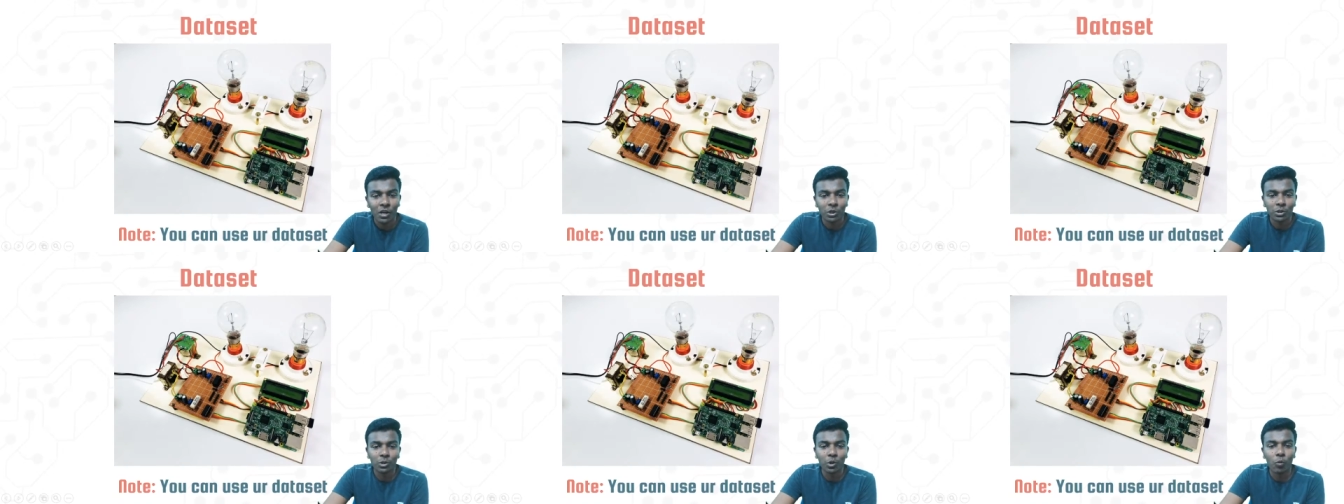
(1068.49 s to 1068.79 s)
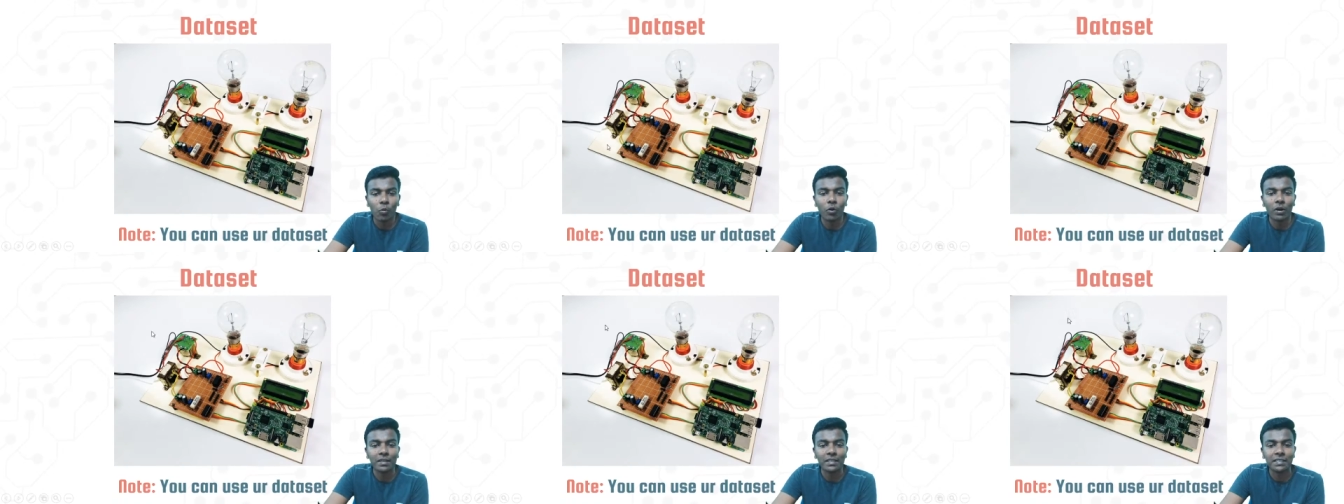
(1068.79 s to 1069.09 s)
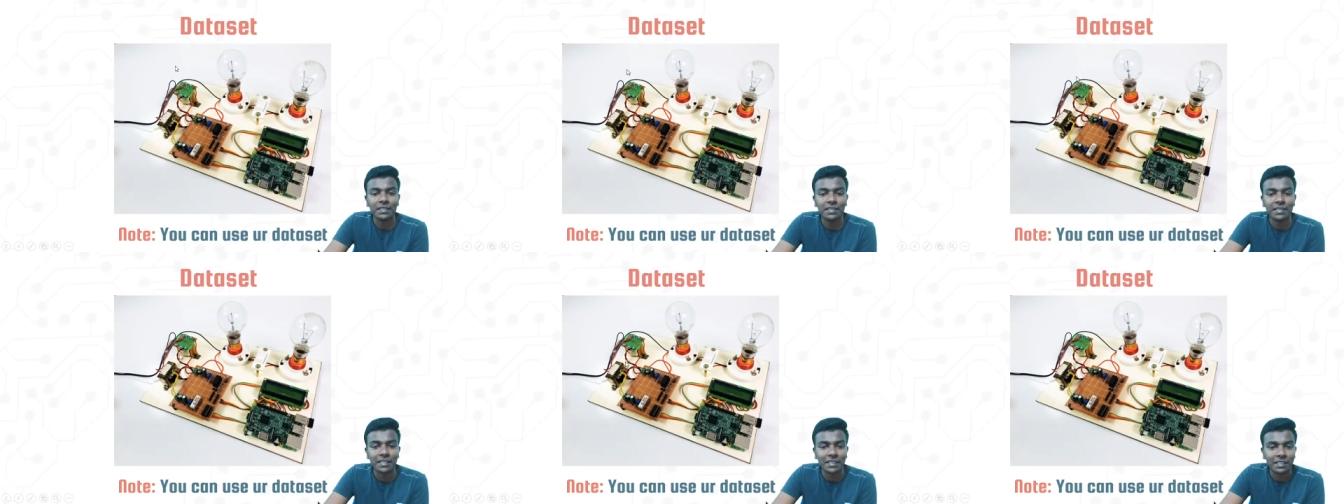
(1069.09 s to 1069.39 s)
So what
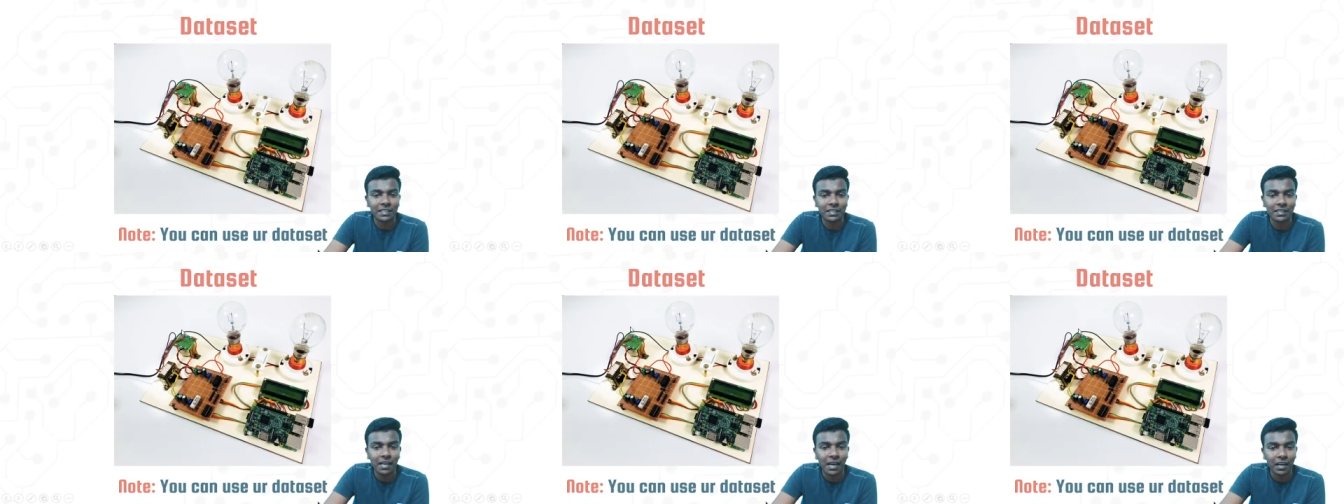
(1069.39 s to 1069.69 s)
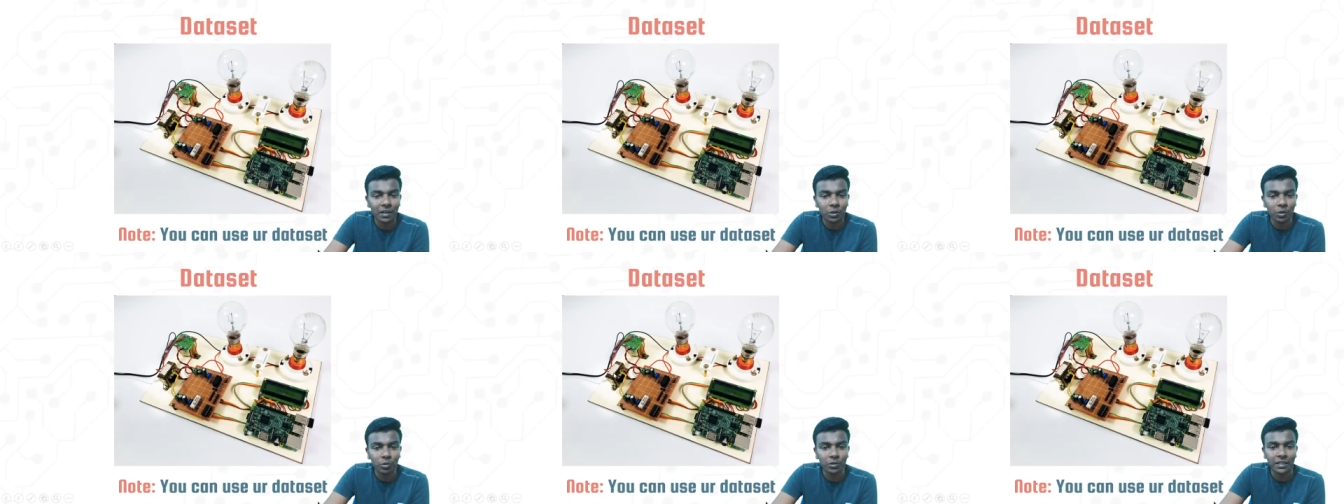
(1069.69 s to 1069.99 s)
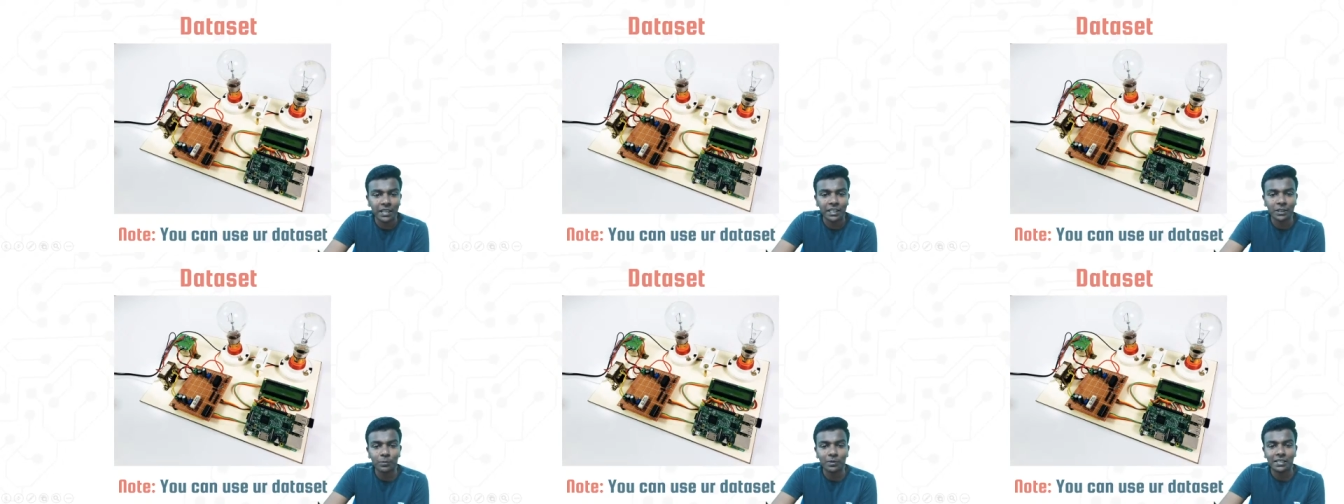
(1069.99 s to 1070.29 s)
is this? The 2
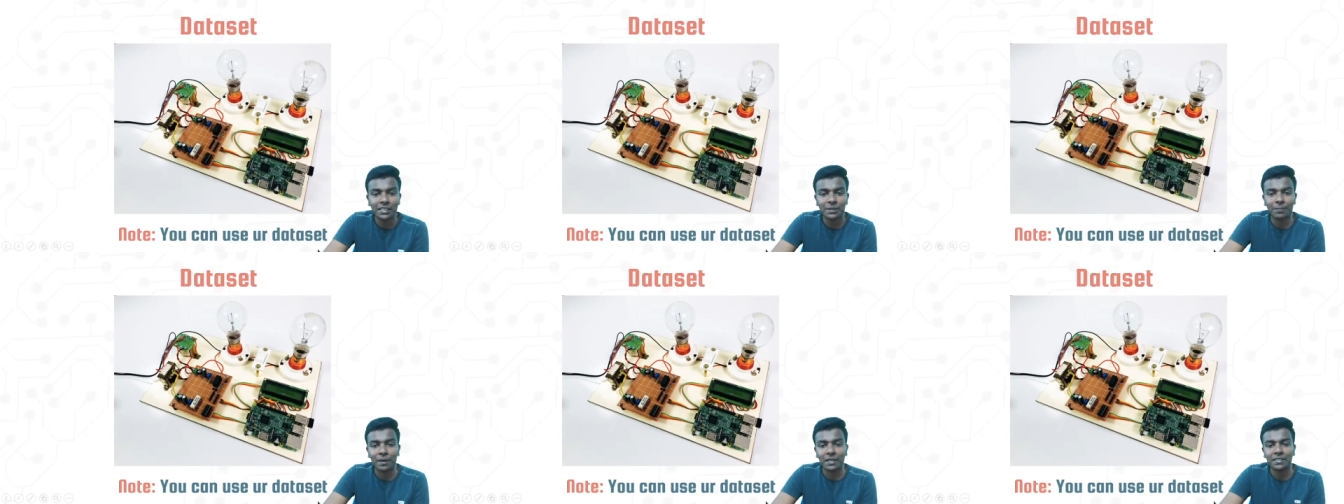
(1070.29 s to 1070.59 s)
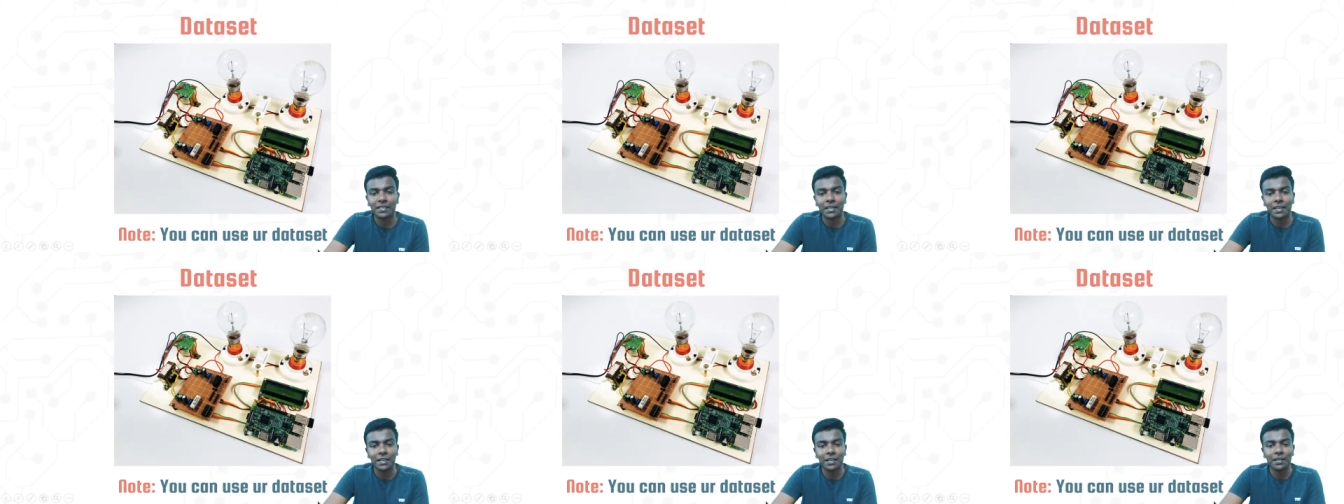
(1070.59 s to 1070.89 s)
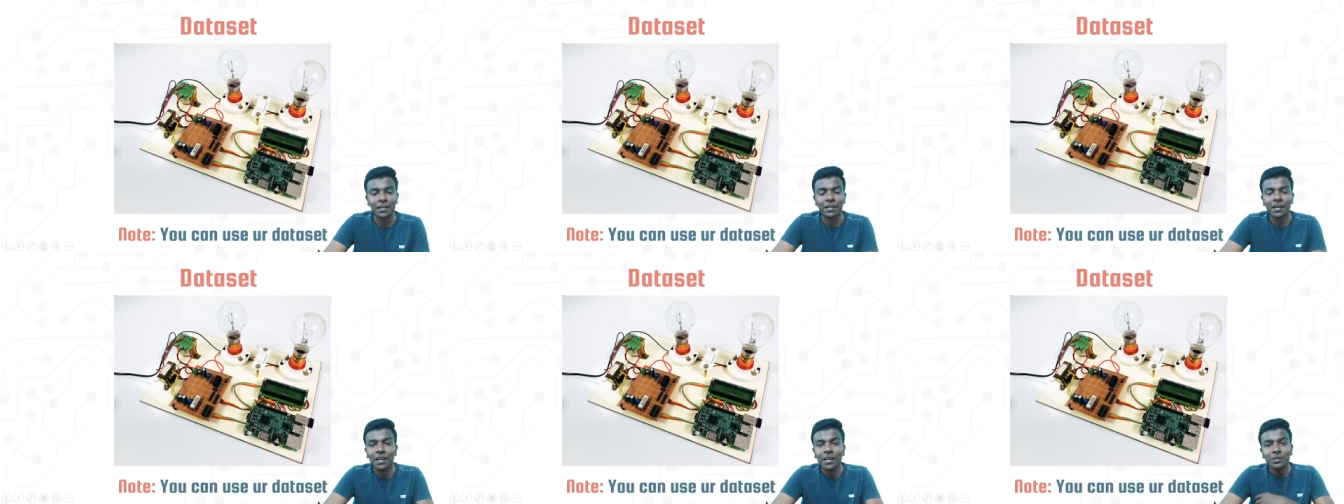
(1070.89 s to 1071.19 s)
things which is present
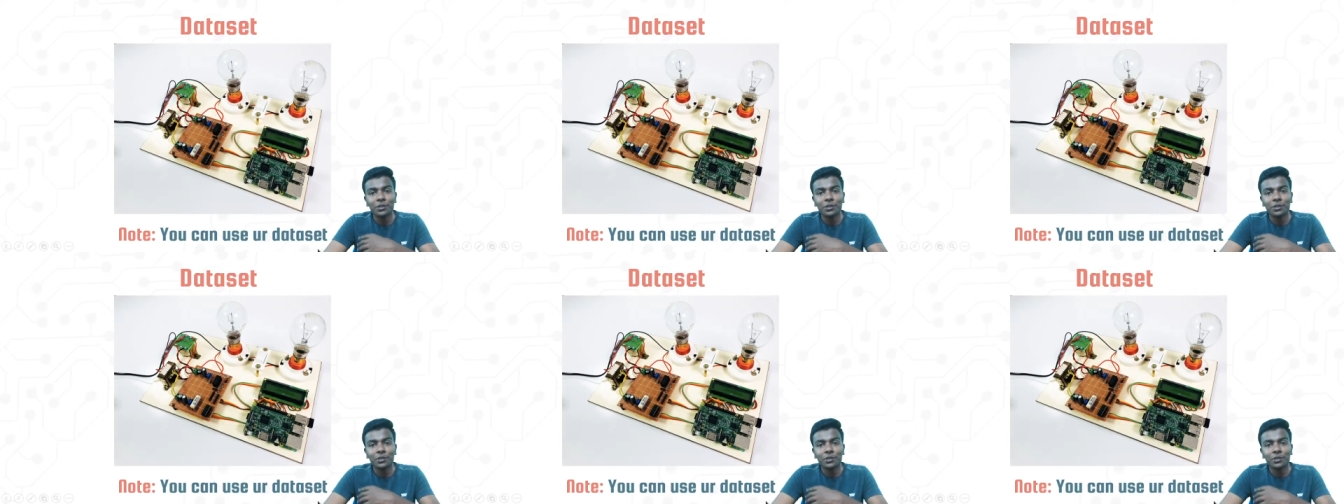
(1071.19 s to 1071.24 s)
here.